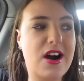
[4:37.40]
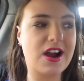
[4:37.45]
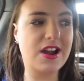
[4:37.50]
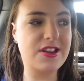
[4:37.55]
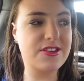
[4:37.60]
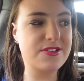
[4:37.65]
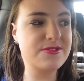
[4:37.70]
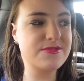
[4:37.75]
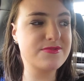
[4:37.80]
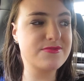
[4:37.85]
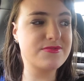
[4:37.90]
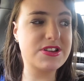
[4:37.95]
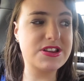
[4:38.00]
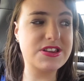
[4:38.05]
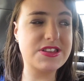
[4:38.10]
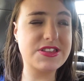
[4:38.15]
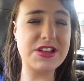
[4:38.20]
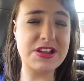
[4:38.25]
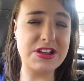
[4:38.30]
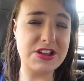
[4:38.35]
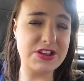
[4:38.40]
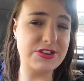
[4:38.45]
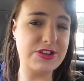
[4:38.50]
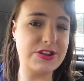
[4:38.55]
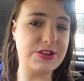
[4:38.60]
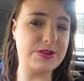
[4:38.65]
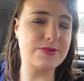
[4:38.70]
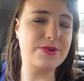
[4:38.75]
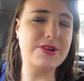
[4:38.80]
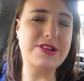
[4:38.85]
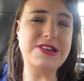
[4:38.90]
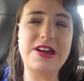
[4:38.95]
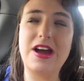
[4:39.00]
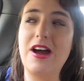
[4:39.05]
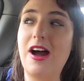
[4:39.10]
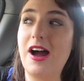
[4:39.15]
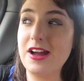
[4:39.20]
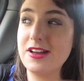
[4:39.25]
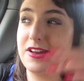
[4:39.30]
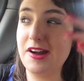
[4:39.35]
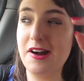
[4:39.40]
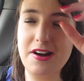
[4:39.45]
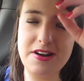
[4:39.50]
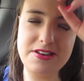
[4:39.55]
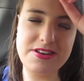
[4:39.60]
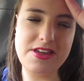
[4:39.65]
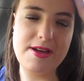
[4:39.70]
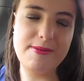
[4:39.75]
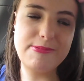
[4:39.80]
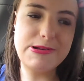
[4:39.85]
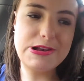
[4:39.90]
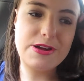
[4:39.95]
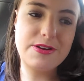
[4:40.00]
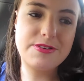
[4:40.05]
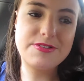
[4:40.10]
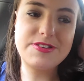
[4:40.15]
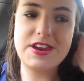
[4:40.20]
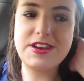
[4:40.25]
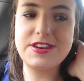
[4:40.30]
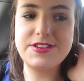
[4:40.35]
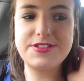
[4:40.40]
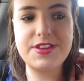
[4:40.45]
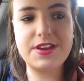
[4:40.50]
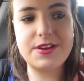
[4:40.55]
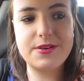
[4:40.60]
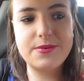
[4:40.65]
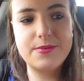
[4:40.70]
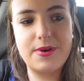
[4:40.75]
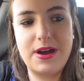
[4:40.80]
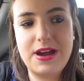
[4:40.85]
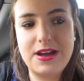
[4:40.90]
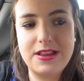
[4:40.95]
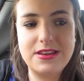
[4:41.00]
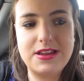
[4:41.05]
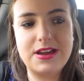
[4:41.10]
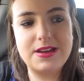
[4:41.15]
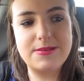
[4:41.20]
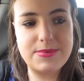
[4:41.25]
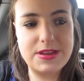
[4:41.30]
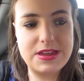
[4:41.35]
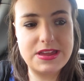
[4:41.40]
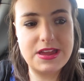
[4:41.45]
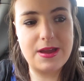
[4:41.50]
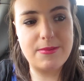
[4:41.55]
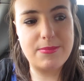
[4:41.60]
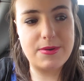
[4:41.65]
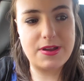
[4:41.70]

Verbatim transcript: I don't really think I do I can't upload anything while I'm here